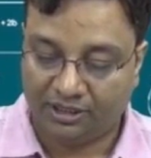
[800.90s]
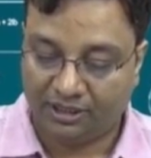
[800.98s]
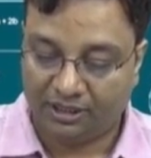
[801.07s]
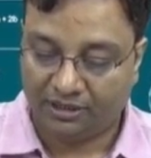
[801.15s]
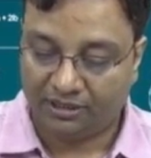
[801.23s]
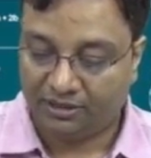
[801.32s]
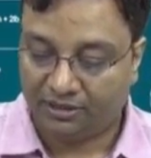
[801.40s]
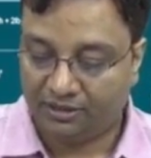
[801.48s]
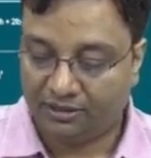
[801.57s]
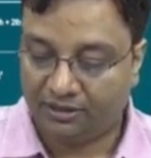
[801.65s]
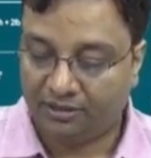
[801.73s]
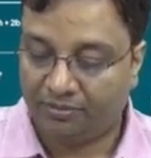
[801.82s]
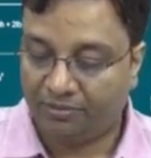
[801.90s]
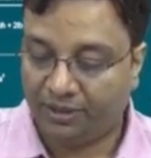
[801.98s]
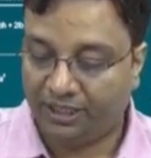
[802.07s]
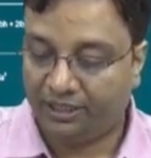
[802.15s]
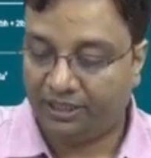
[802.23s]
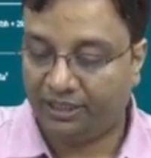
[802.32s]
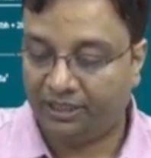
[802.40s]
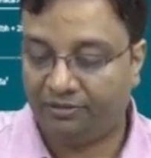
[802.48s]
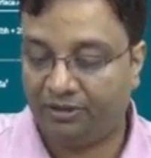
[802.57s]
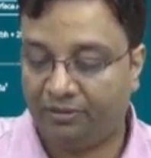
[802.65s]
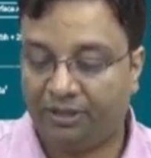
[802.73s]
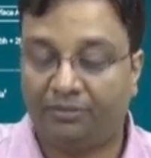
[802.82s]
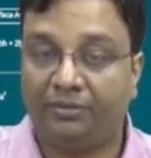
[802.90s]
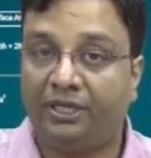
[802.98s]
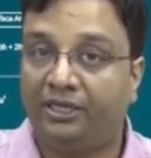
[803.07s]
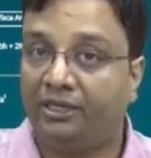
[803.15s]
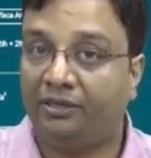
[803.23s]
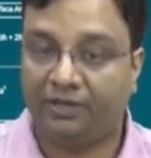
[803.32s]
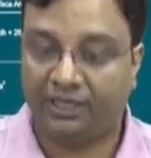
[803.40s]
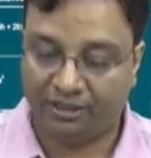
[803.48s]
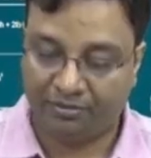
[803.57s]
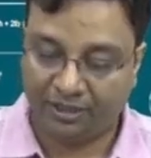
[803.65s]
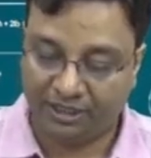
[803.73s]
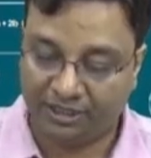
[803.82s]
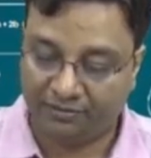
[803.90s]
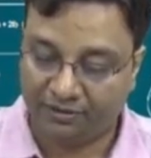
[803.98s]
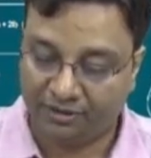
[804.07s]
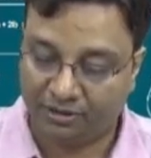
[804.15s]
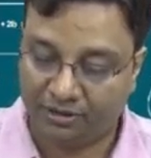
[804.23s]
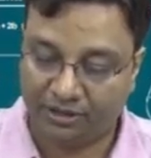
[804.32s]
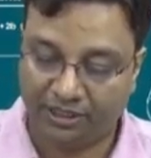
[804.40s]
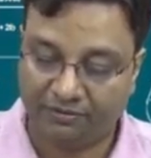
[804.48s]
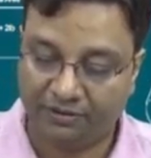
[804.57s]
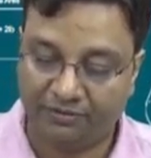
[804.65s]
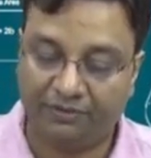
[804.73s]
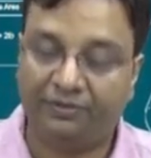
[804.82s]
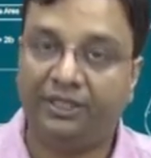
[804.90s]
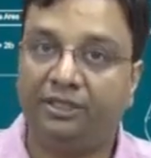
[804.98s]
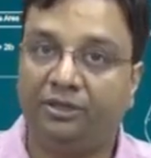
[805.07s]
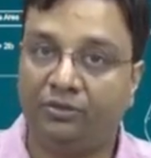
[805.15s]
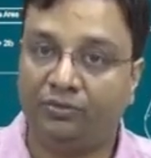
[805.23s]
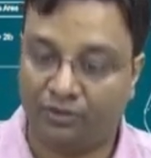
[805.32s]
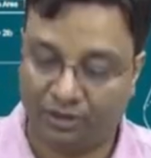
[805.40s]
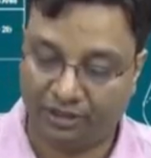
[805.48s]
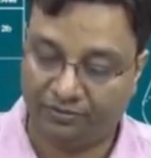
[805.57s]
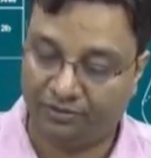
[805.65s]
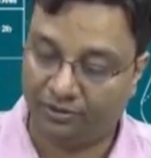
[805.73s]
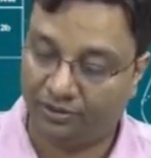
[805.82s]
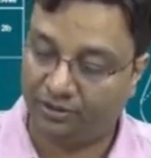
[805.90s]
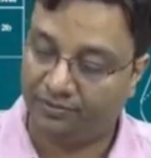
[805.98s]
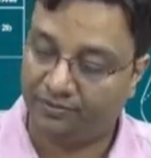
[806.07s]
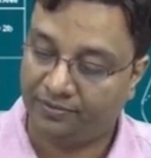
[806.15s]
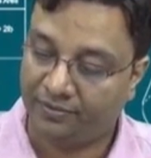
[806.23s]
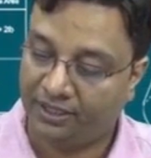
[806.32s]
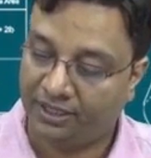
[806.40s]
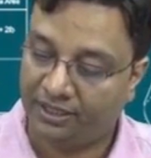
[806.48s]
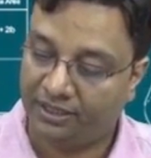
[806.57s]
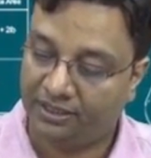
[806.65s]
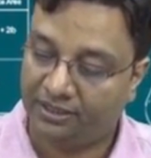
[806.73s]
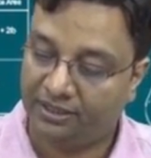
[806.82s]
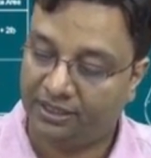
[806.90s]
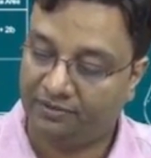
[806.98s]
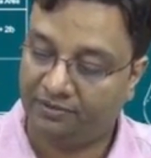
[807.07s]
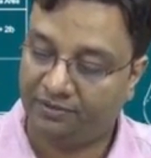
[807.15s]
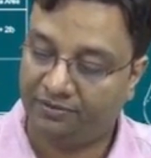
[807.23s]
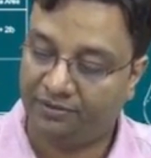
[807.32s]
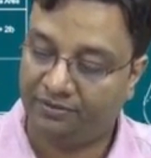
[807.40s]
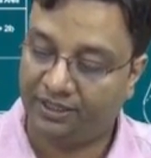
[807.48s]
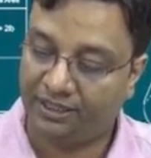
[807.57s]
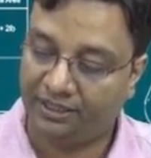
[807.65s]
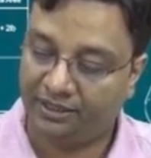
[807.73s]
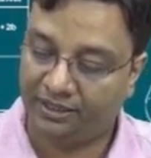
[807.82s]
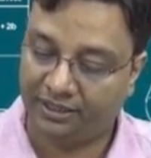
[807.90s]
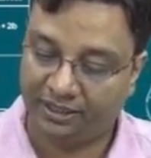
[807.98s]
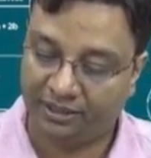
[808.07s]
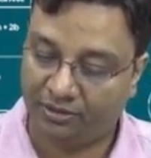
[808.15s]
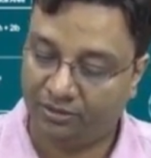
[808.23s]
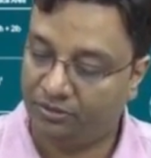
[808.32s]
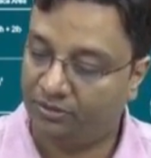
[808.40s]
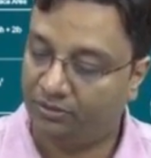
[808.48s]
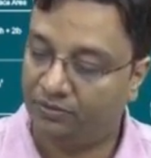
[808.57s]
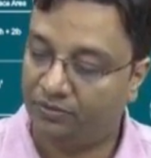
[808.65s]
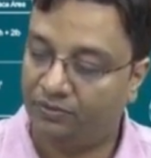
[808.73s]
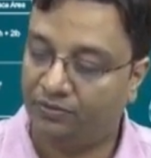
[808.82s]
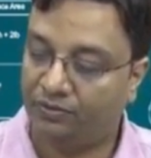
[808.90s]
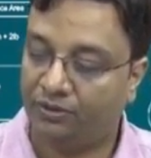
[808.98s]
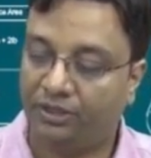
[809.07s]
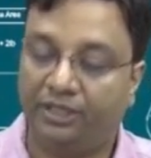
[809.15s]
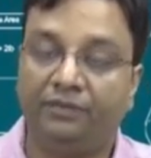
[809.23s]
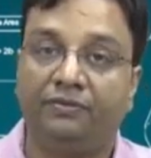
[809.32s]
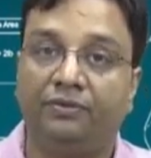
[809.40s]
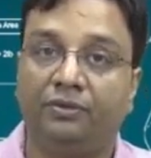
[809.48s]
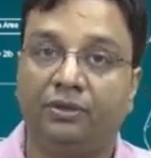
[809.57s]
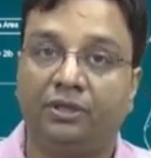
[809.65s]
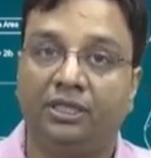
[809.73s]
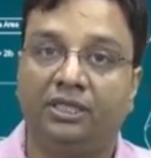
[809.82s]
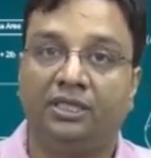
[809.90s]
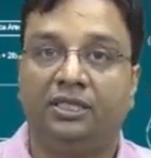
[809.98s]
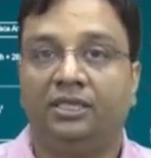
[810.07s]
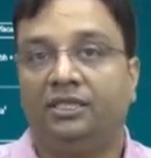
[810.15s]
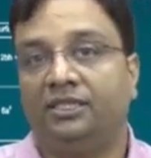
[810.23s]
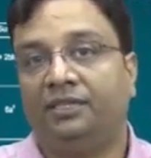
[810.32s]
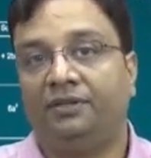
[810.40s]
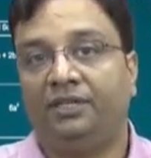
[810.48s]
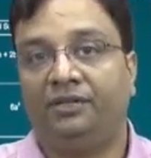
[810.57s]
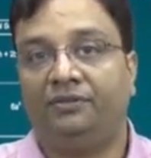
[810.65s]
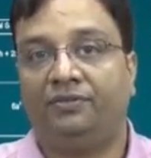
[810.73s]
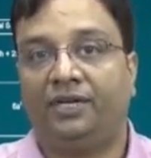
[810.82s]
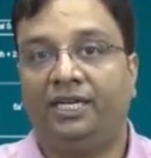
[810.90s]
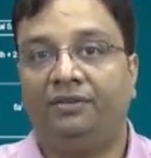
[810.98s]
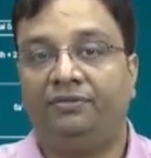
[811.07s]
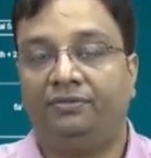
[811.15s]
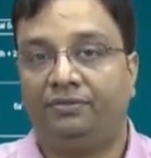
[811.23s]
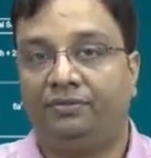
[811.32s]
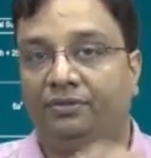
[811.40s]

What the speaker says: it will be completely divided by 7. So 750 into 44. 750 into 44. 75